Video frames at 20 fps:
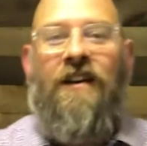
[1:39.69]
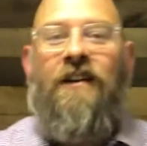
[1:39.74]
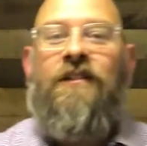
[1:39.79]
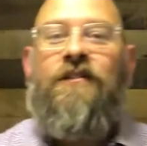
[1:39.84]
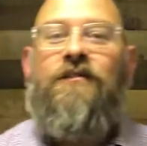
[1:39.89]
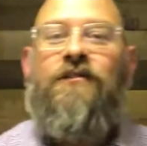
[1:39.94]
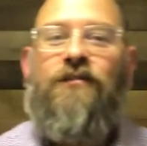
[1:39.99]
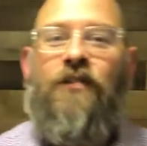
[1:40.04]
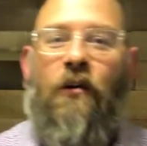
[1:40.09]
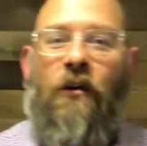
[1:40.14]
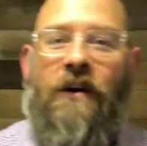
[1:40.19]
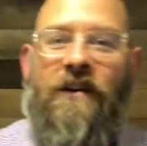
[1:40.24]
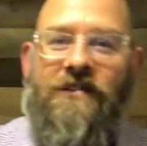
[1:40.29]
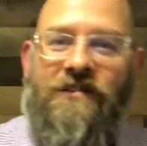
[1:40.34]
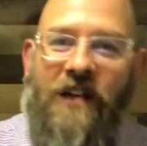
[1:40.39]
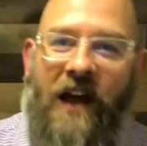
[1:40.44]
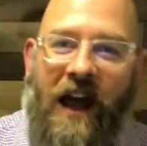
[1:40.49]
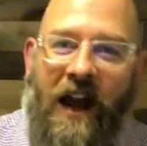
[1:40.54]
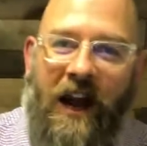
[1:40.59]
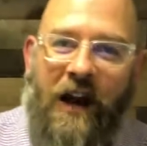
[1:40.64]
So
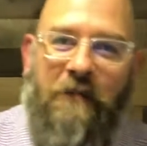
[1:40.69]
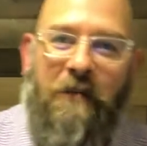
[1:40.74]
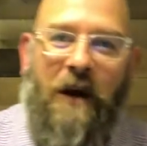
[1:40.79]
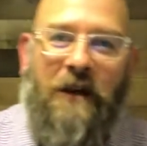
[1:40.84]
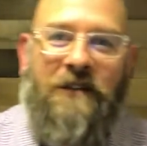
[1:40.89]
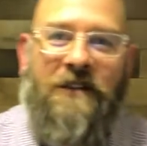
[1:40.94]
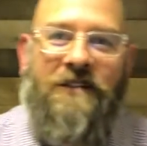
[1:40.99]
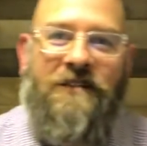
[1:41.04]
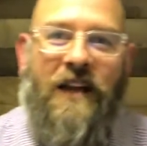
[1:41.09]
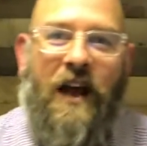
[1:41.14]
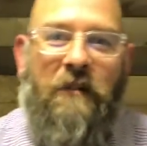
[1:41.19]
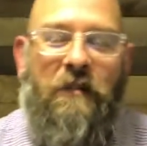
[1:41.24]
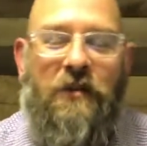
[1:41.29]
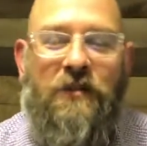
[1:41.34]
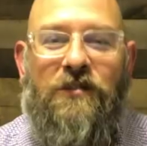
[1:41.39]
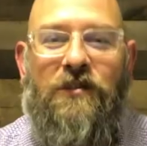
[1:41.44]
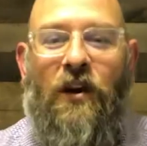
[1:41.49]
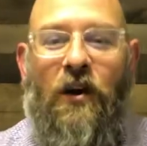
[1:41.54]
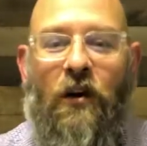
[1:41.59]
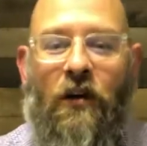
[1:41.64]
excited about this
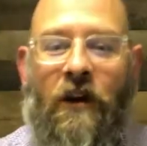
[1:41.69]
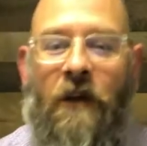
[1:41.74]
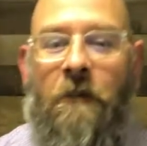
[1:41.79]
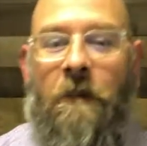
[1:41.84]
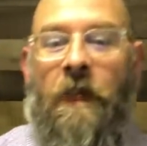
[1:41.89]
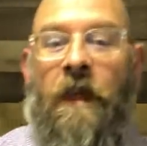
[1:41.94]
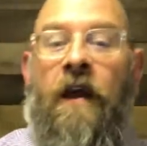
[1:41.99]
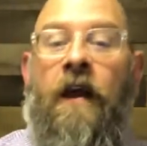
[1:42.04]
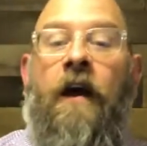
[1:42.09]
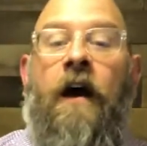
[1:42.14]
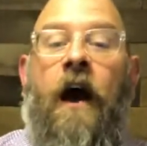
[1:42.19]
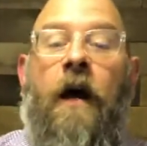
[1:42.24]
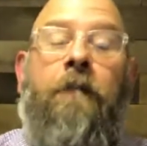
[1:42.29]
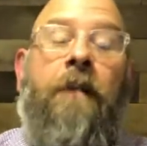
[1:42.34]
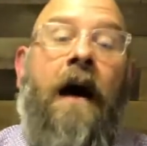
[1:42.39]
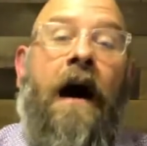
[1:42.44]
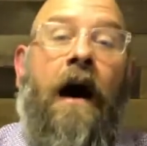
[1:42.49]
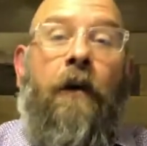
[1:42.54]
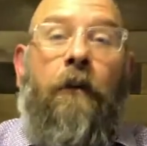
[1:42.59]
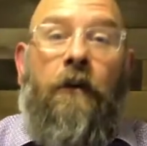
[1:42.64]
episode
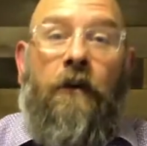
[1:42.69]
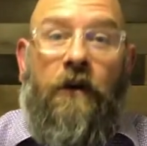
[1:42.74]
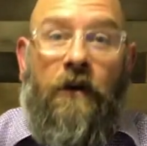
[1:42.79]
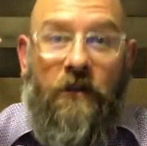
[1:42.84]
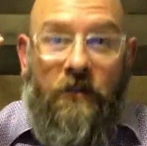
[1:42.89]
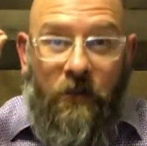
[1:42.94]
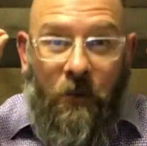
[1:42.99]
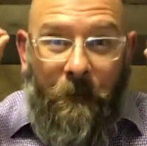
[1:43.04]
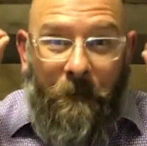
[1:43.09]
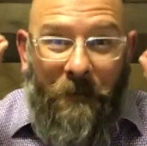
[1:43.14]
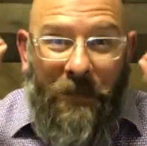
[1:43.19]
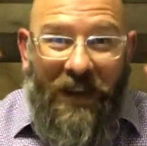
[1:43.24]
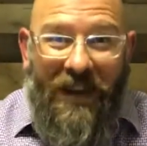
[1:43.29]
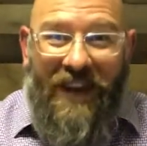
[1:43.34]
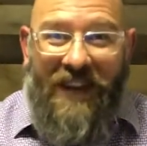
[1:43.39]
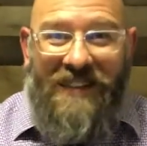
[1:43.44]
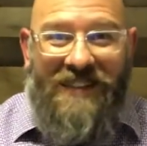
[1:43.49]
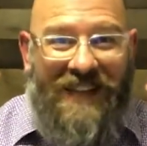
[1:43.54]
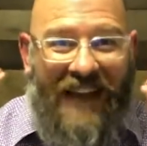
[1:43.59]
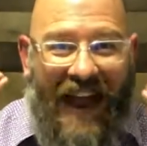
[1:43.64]
about the
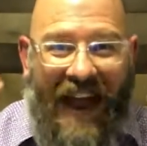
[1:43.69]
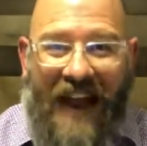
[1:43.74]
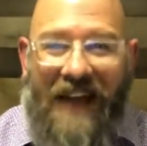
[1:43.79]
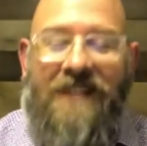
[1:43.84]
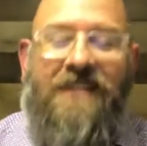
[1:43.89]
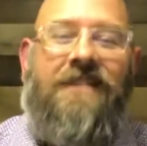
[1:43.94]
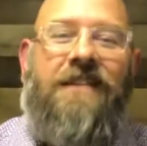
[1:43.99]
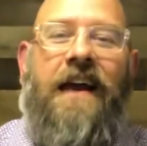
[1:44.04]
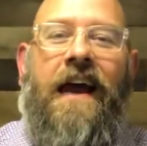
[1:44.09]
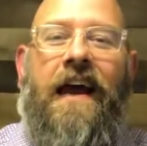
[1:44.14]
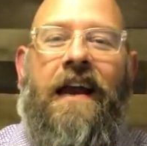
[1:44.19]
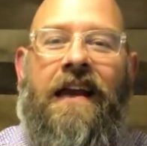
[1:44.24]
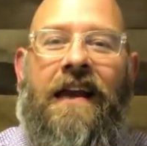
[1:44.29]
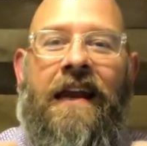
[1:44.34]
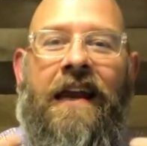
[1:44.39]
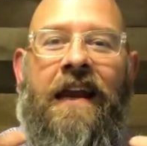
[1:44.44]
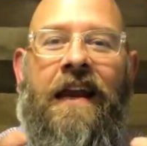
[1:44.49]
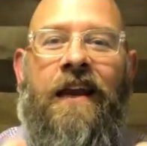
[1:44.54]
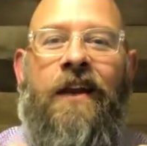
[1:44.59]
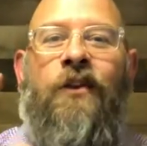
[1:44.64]
biggest asset
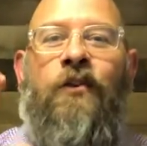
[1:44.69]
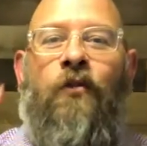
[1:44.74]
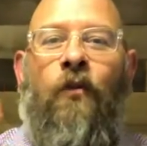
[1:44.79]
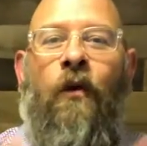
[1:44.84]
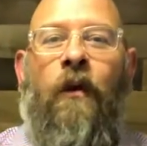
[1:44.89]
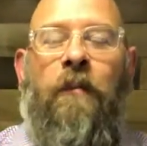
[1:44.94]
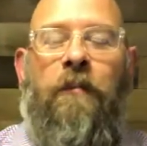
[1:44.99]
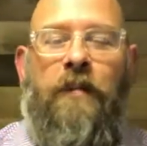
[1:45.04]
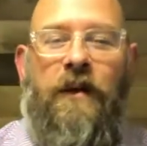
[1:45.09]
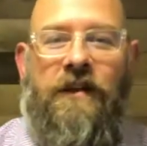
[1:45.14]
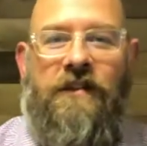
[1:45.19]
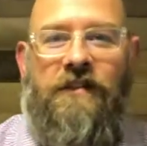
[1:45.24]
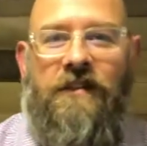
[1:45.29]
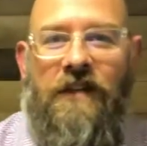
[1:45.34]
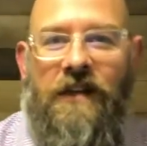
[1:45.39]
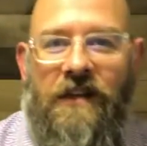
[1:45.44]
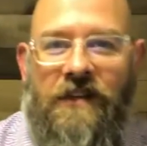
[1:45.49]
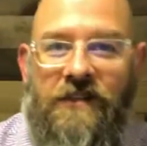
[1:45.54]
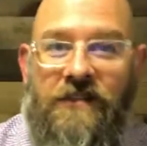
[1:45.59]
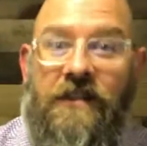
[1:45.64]
in your
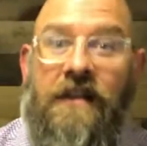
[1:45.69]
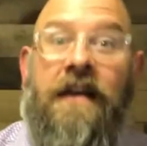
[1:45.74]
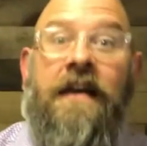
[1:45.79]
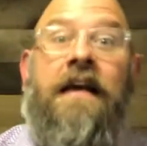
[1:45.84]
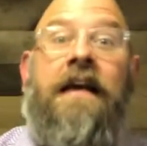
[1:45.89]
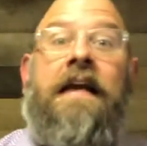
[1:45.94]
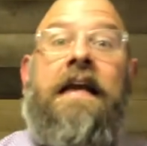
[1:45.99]
business,